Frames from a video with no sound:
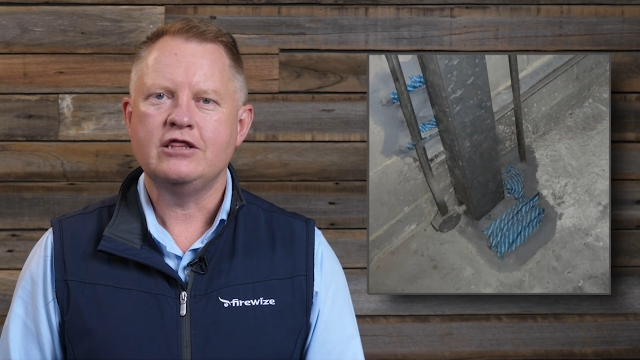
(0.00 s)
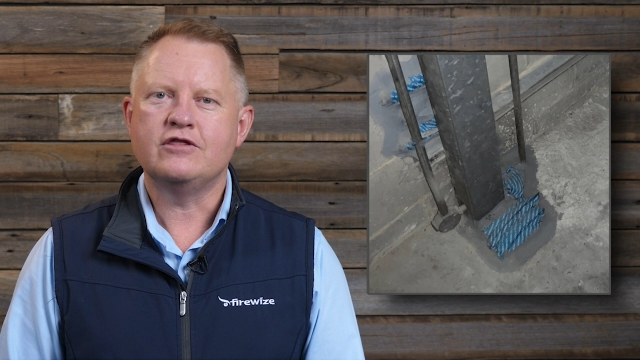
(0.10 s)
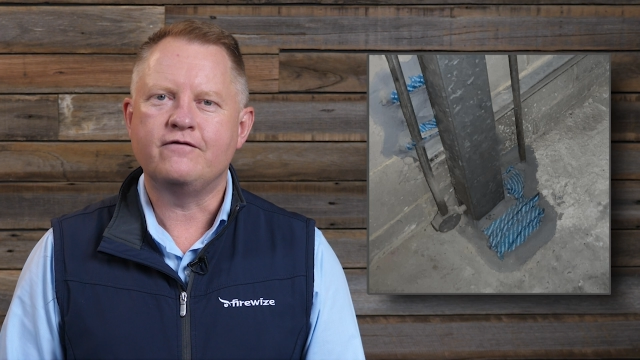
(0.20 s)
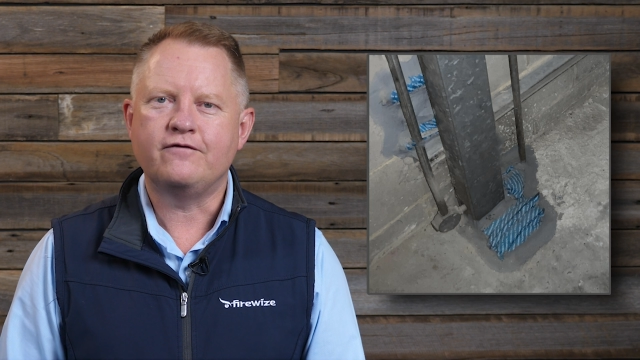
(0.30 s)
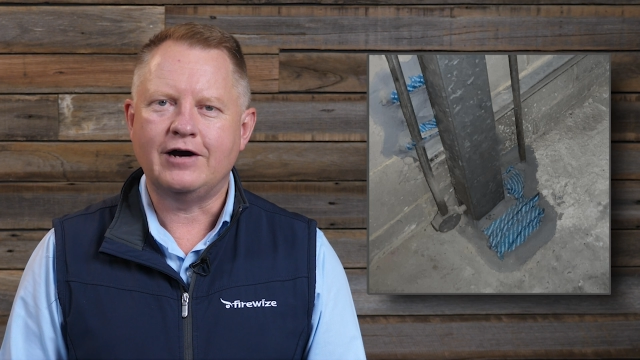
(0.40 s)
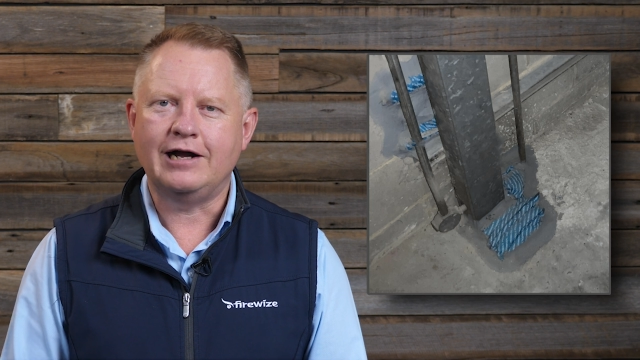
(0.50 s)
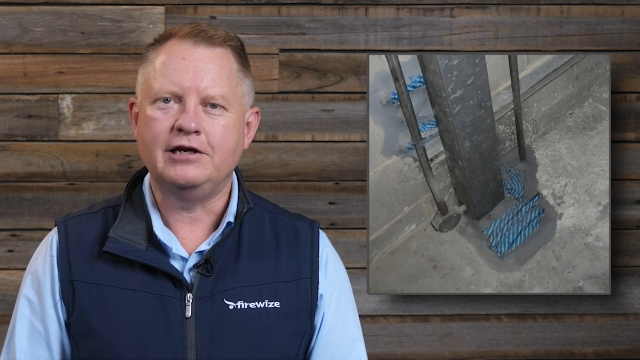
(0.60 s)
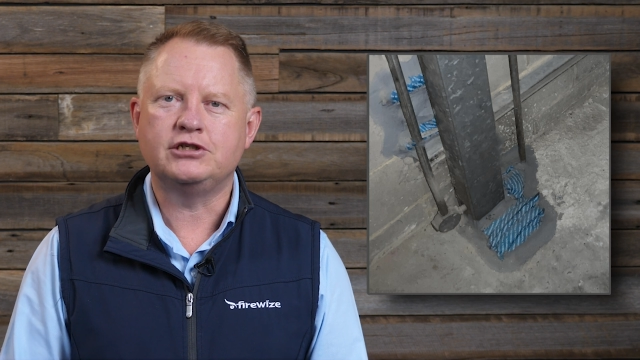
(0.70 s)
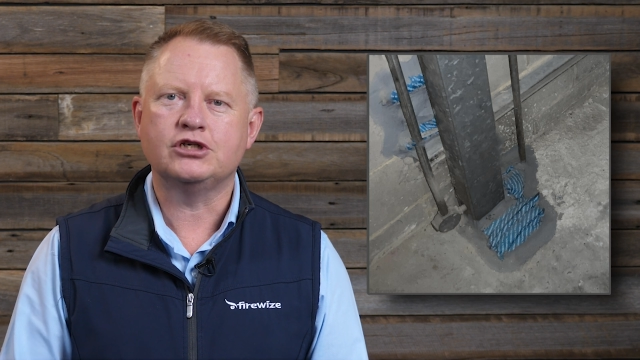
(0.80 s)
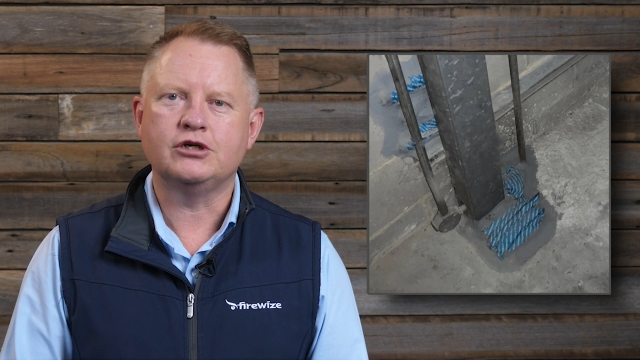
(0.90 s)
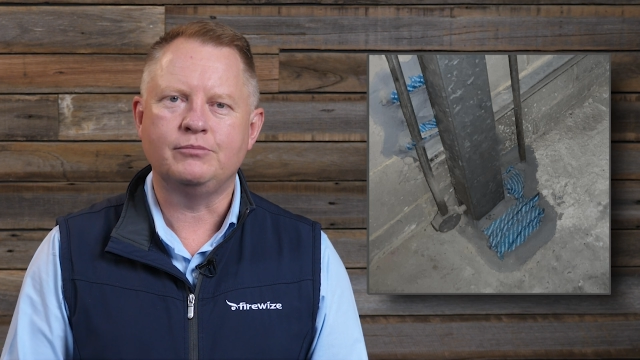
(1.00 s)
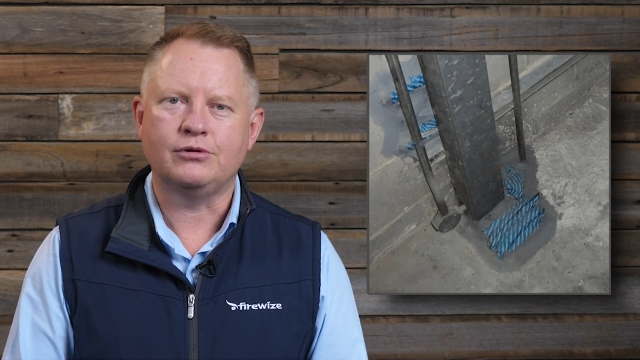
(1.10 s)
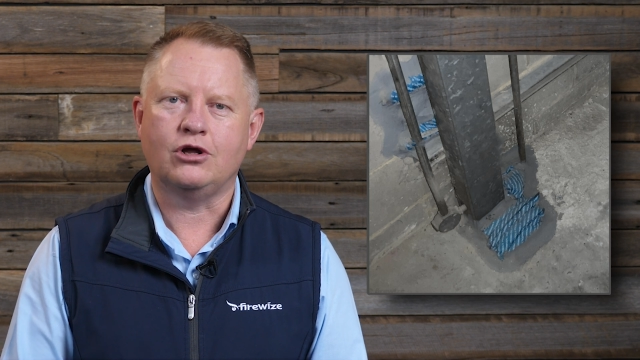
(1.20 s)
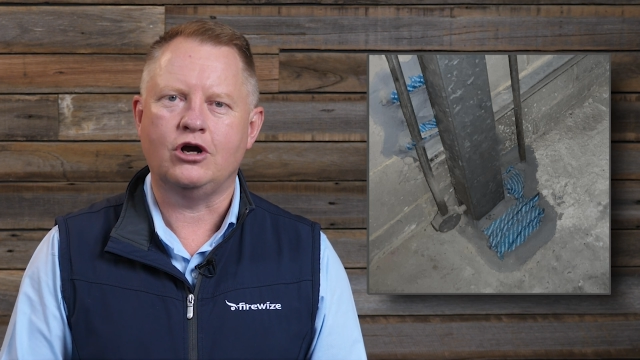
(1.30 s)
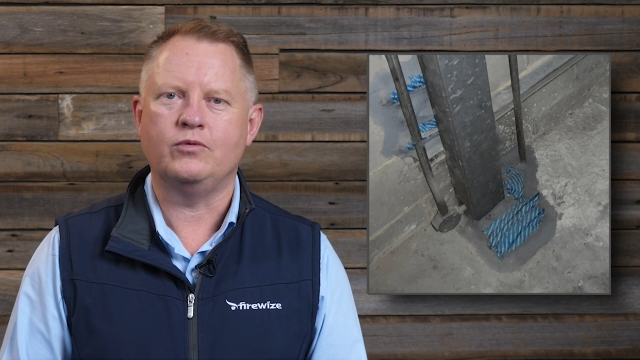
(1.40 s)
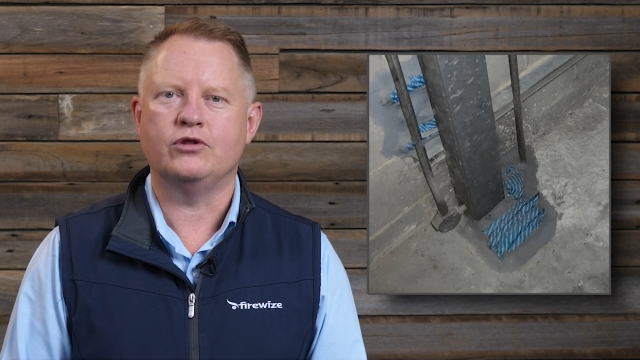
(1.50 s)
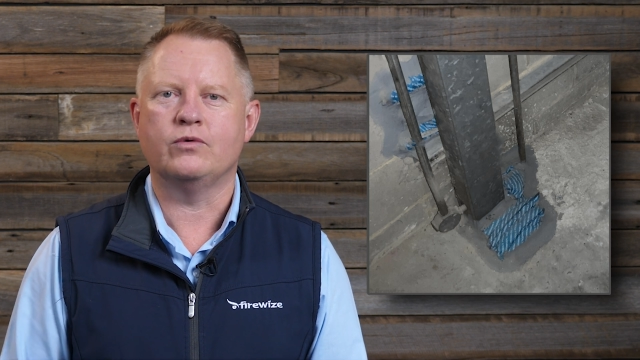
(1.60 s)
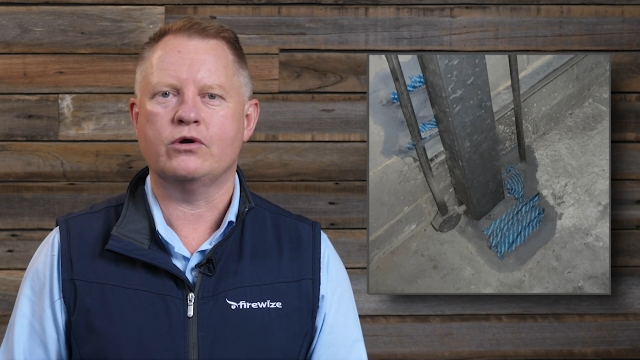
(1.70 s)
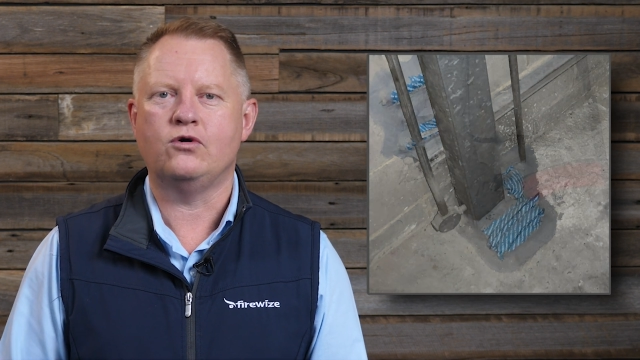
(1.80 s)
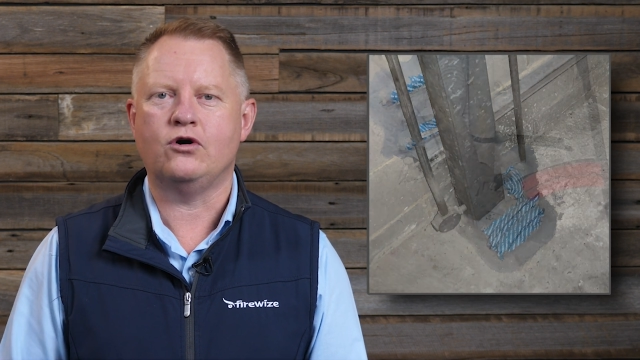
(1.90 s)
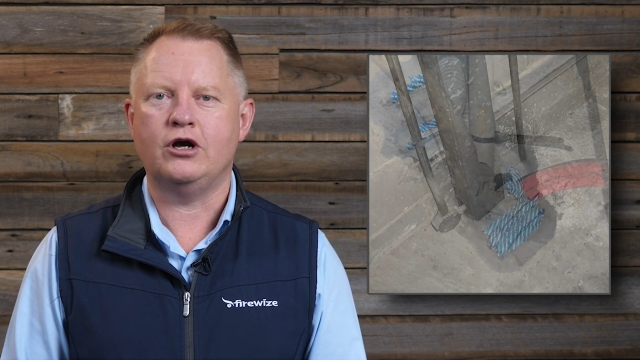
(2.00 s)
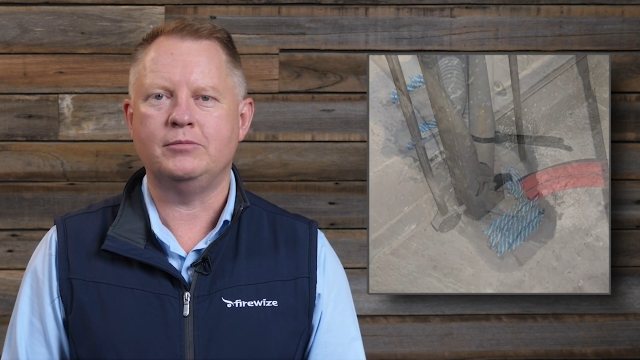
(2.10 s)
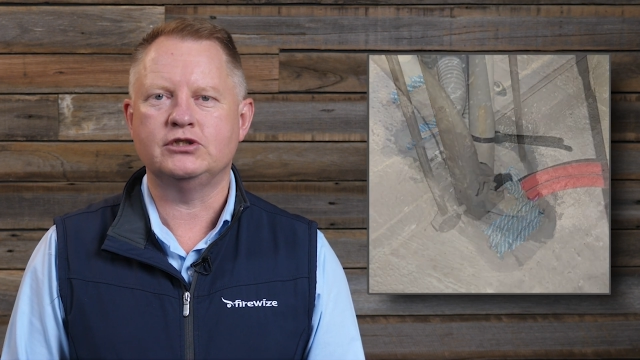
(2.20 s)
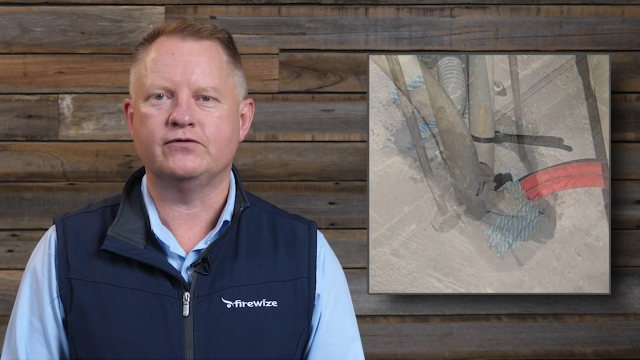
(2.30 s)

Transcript: the failure to comply with the requirements